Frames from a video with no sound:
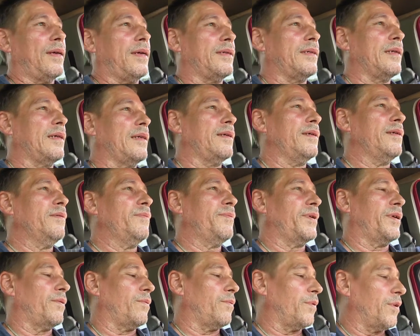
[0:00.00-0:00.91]
There's a little
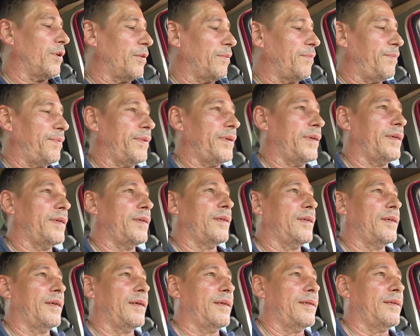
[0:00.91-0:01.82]
bit of wordplay
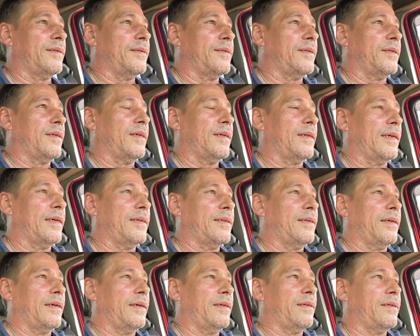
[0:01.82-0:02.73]
in it in that
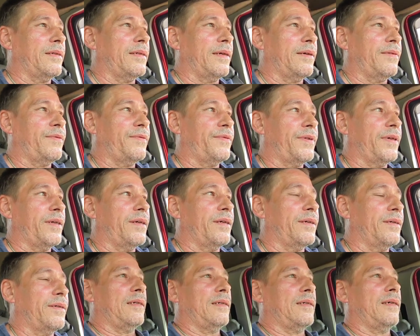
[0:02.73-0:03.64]
title of that
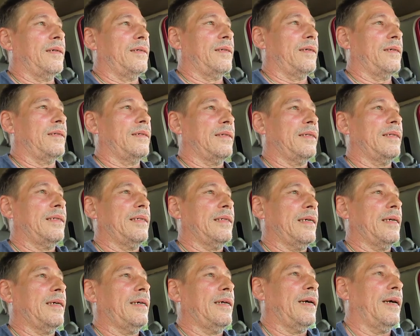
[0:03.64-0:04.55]
video, it, it doesn't
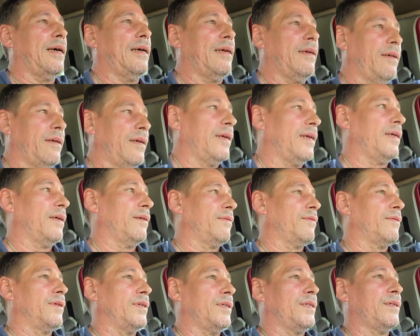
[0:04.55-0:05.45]
say how to get
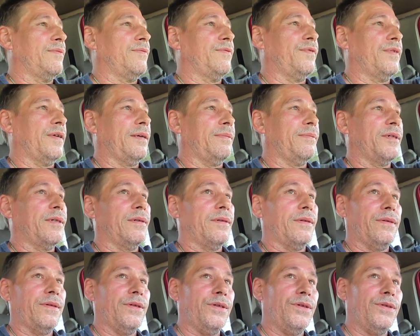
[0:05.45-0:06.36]
rich and famous
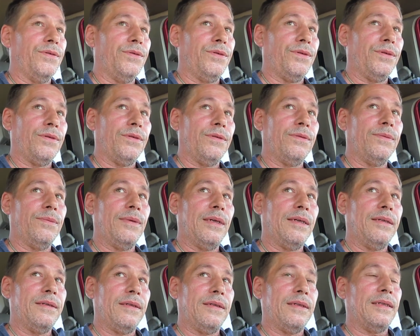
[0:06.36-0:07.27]
on
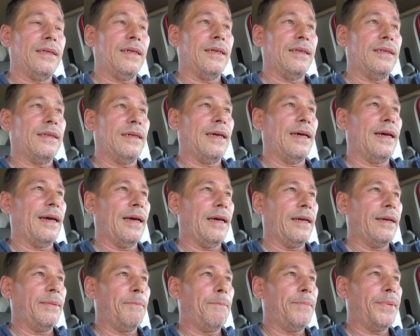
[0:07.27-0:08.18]
YouTube. It says
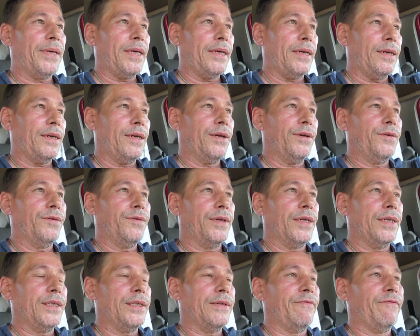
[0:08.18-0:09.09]
how to be
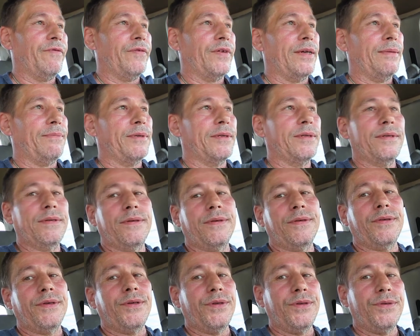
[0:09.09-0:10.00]
rich and famous
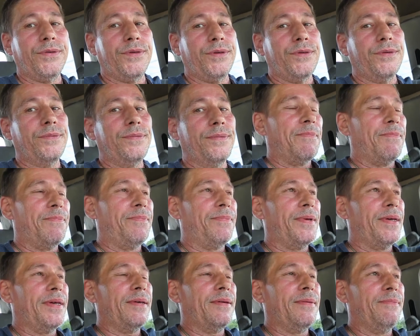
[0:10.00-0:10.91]
on YouTube.
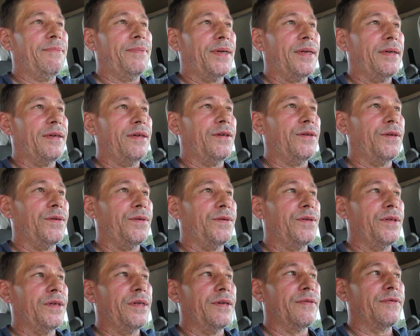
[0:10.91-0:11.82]
Big, big, huge
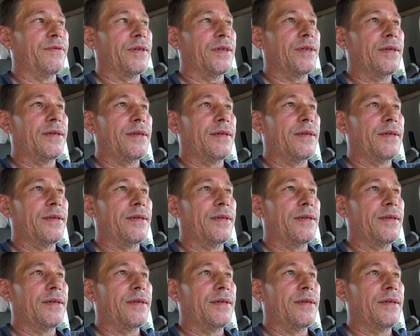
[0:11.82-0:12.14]
difference